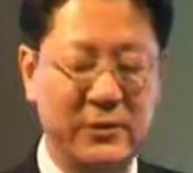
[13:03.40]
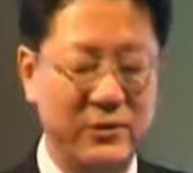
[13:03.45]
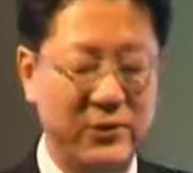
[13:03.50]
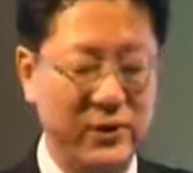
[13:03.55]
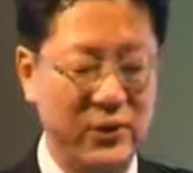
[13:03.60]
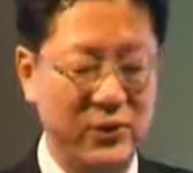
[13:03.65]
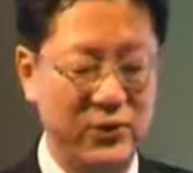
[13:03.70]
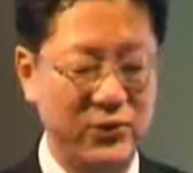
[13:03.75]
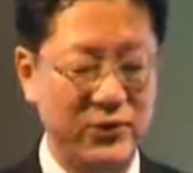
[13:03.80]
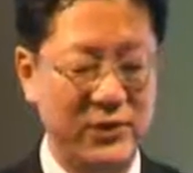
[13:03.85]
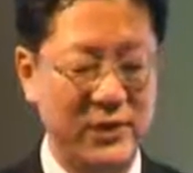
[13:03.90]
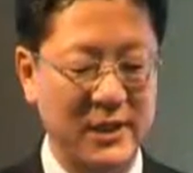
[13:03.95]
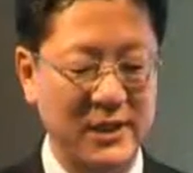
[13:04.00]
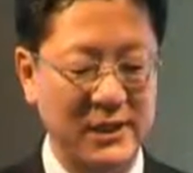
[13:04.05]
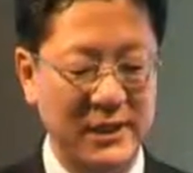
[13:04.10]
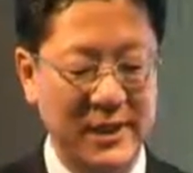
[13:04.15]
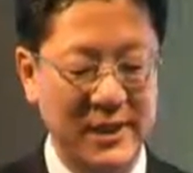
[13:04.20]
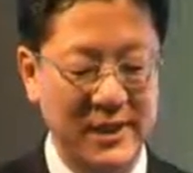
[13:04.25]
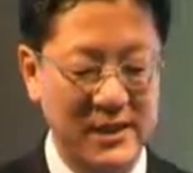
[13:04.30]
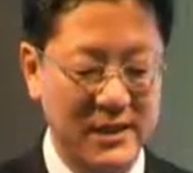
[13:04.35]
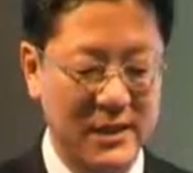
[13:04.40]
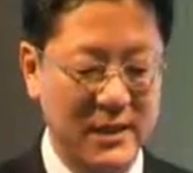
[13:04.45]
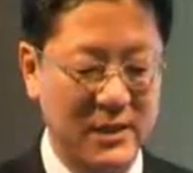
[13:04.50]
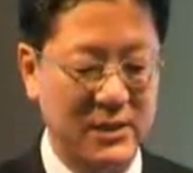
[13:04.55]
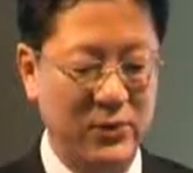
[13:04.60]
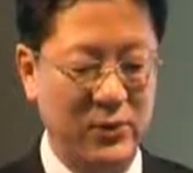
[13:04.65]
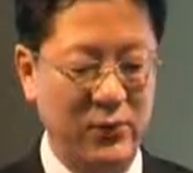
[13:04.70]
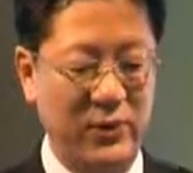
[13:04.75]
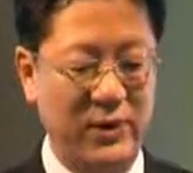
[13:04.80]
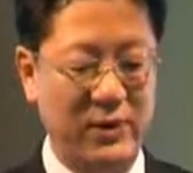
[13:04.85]
reduced
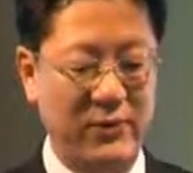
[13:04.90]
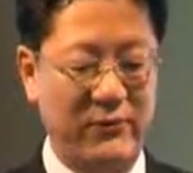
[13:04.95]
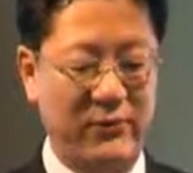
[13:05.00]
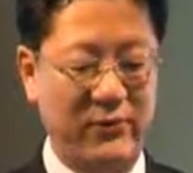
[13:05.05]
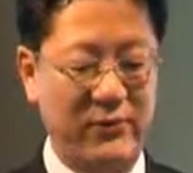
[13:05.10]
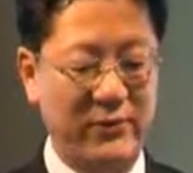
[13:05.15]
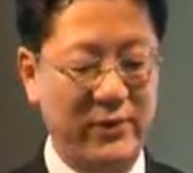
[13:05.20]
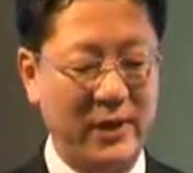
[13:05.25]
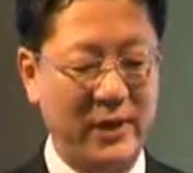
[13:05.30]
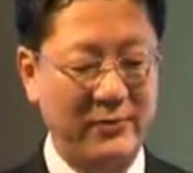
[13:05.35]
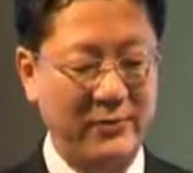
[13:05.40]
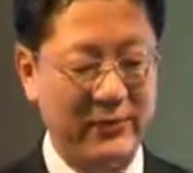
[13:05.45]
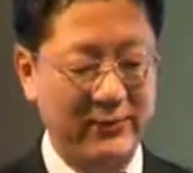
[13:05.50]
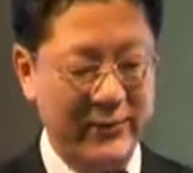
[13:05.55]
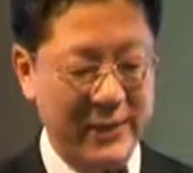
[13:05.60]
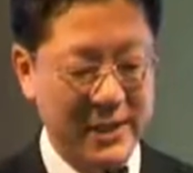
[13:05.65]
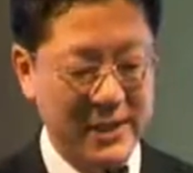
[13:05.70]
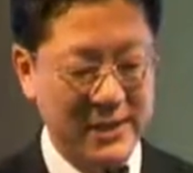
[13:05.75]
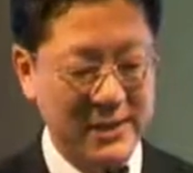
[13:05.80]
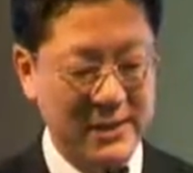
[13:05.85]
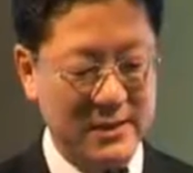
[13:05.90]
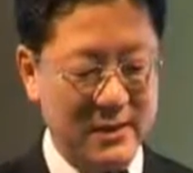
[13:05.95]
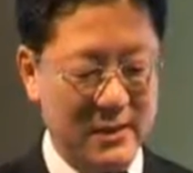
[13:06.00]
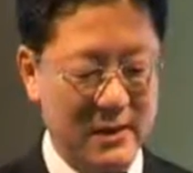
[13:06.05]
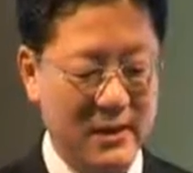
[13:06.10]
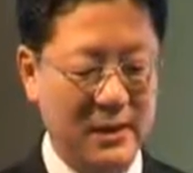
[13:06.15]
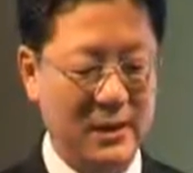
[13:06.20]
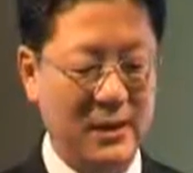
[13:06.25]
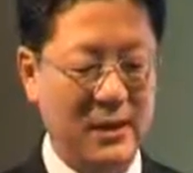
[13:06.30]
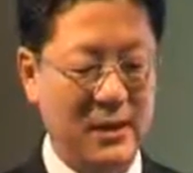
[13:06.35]
intensity with the fludarabine-based
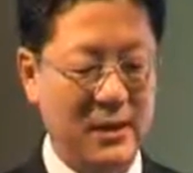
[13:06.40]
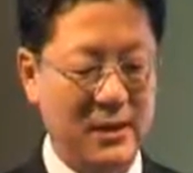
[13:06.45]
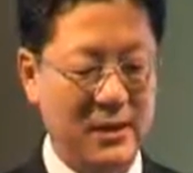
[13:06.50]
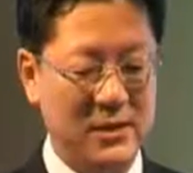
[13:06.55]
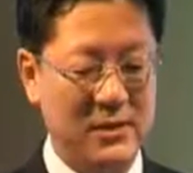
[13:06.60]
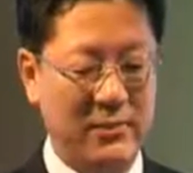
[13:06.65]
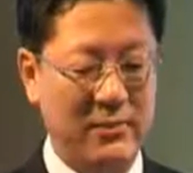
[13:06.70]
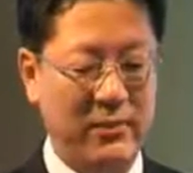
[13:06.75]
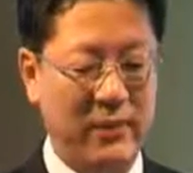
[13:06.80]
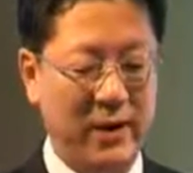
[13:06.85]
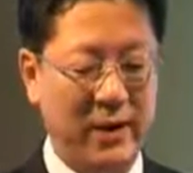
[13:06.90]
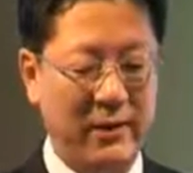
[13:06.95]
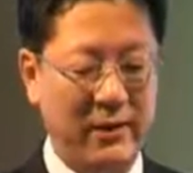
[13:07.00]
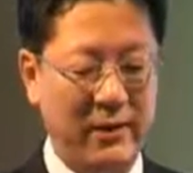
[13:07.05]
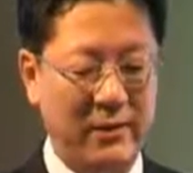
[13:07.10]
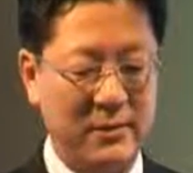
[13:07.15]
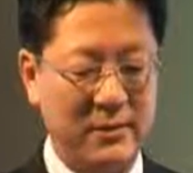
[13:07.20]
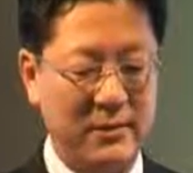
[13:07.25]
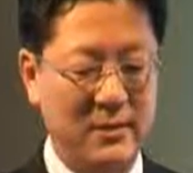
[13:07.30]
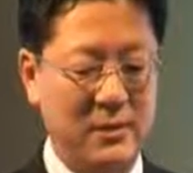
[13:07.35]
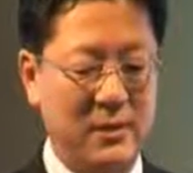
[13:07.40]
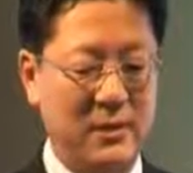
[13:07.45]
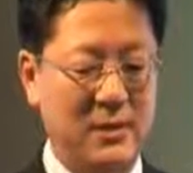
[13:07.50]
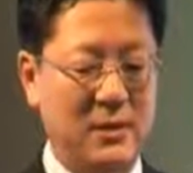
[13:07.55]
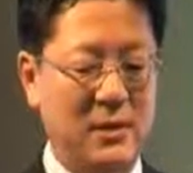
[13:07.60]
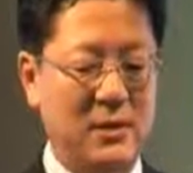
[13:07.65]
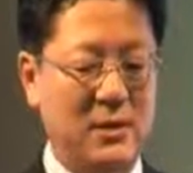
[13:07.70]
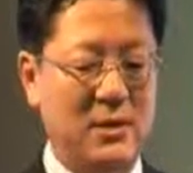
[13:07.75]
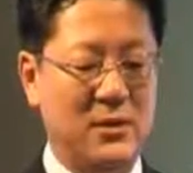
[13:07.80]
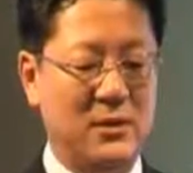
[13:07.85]
is a better
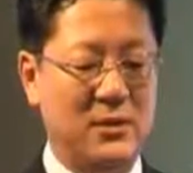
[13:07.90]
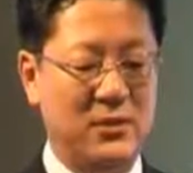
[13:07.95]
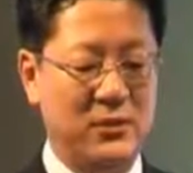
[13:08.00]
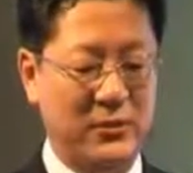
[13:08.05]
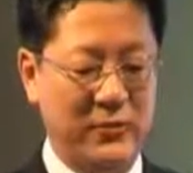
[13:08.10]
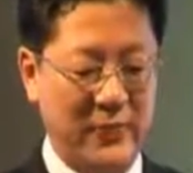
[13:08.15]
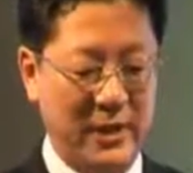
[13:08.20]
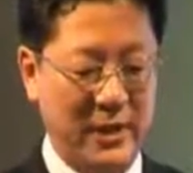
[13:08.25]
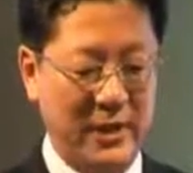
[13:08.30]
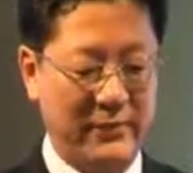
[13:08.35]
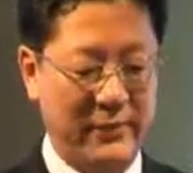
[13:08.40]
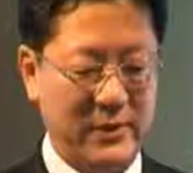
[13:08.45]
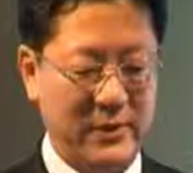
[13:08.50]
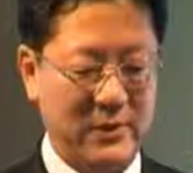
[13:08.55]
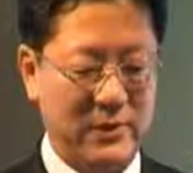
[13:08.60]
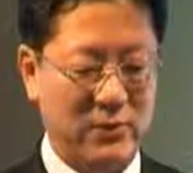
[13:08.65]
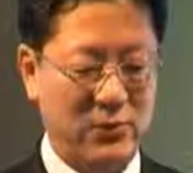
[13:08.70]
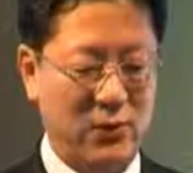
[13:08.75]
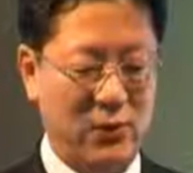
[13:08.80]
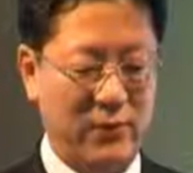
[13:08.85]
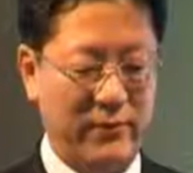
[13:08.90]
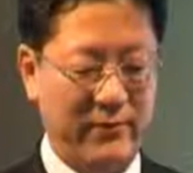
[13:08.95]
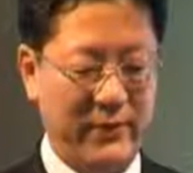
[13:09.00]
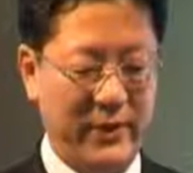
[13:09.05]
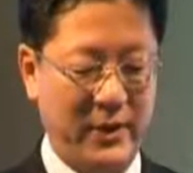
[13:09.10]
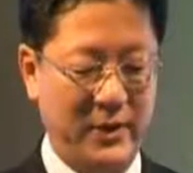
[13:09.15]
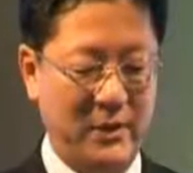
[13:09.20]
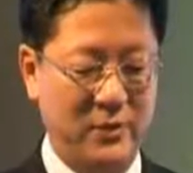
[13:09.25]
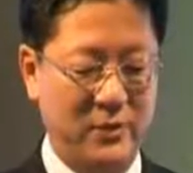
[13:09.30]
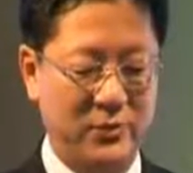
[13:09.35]
survivor
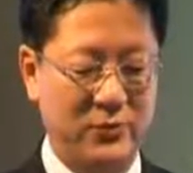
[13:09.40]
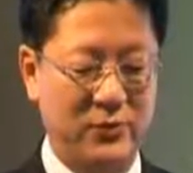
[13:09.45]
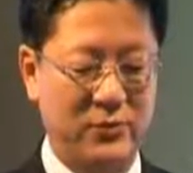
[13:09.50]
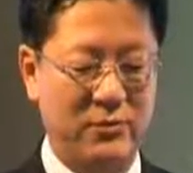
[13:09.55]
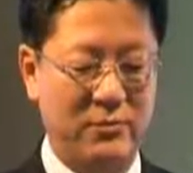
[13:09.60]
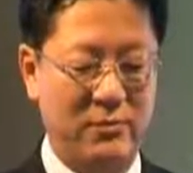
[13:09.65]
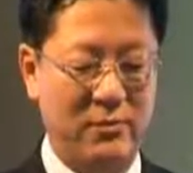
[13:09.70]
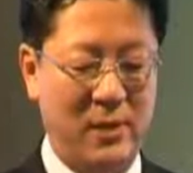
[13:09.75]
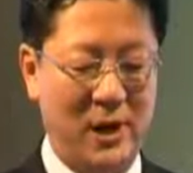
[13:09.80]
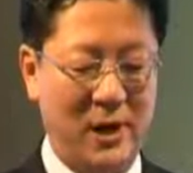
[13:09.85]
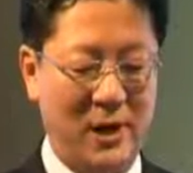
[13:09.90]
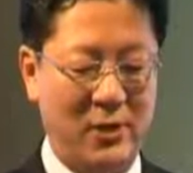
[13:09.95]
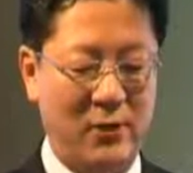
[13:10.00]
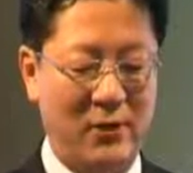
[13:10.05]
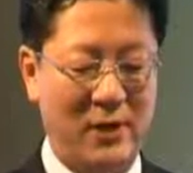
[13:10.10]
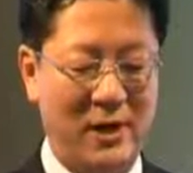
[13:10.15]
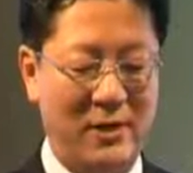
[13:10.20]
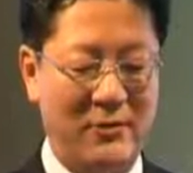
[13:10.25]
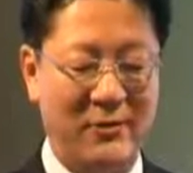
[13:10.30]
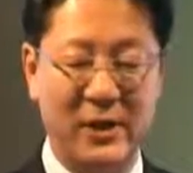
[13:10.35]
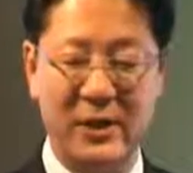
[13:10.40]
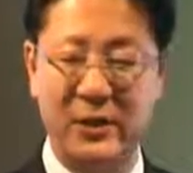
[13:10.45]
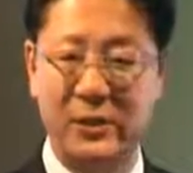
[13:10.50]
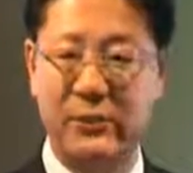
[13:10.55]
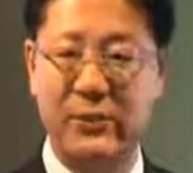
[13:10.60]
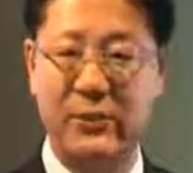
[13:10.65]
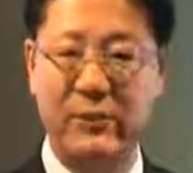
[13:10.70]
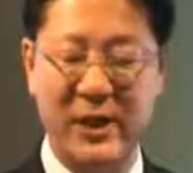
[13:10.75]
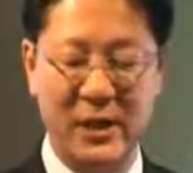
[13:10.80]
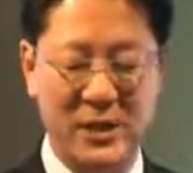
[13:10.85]
compared to
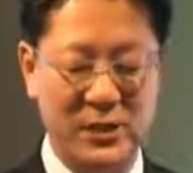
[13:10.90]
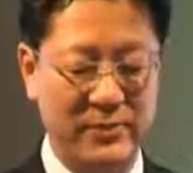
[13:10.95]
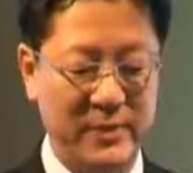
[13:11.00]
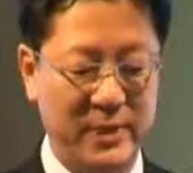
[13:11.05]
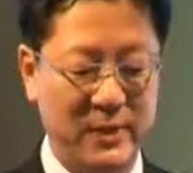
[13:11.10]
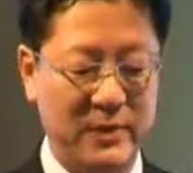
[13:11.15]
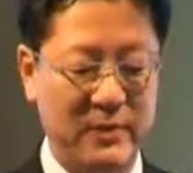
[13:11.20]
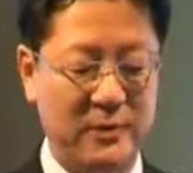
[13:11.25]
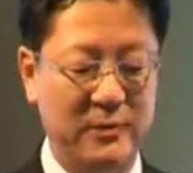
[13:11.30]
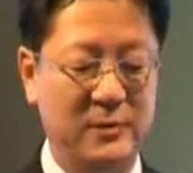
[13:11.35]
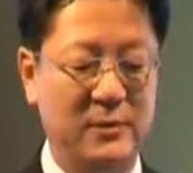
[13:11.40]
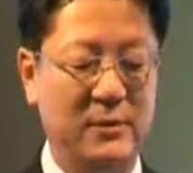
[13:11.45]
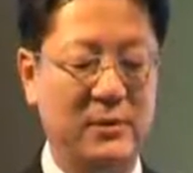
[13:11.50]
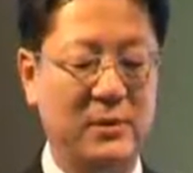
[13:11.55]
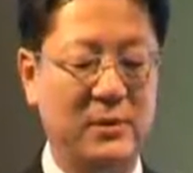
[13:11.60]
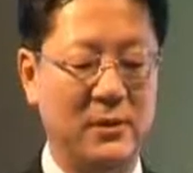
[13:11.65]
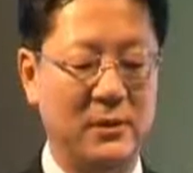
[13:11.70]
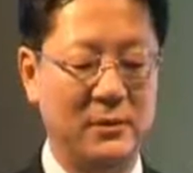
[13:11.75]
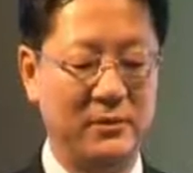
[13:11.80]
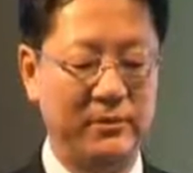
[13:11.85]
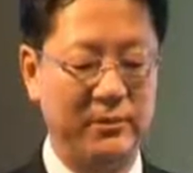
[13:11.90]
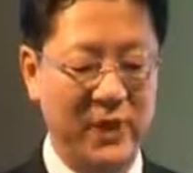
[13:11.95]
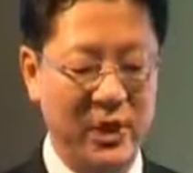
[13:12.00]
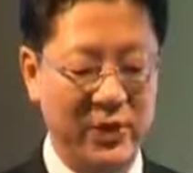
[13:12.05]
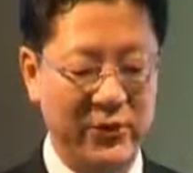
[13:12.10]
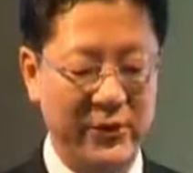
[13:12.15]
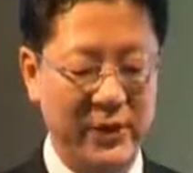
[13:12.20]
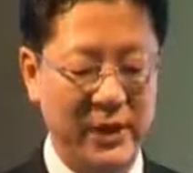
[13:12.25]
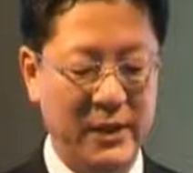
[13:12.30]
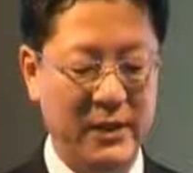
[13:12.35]
myeloablative regimen,
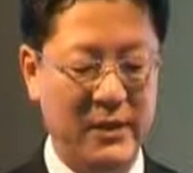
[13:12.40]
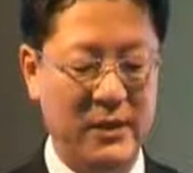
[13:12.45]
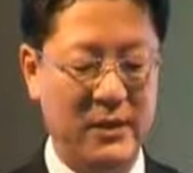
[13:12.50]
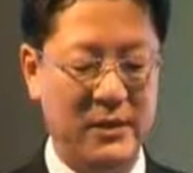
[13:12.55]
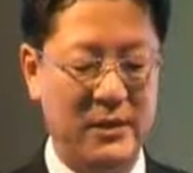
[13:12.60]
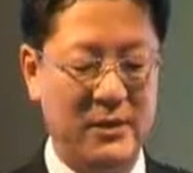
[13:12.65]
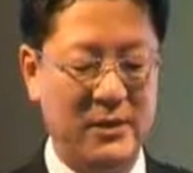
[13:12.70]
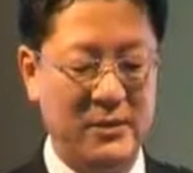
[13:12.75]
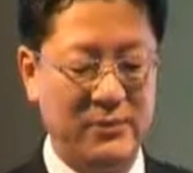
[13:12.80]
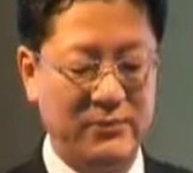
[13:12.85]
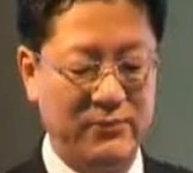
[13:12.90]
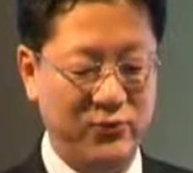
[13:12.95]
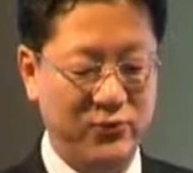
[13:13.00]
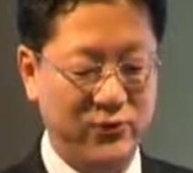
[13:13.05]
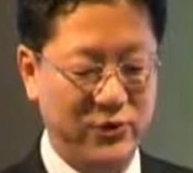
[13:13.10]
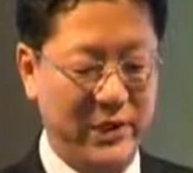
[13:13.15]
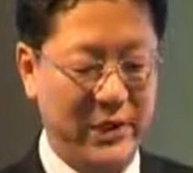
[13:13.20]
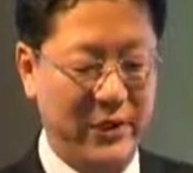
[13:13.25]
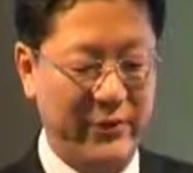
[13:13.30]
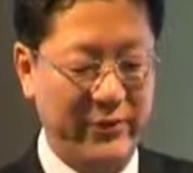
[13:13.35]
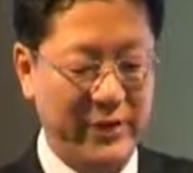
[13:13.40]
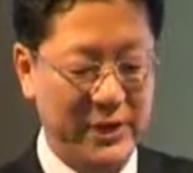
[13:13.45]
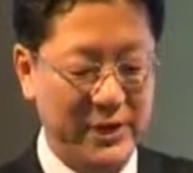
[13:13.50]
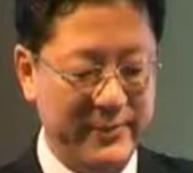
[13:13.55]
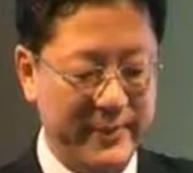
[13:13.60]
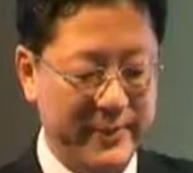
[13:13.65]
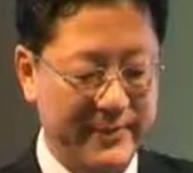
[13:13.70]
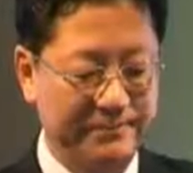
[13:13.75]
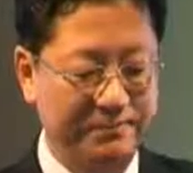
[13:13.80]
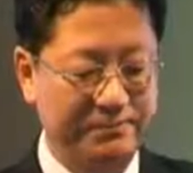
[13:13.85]
mainly in the Busside
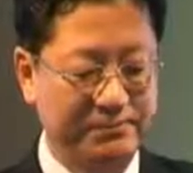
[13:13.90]
regimen.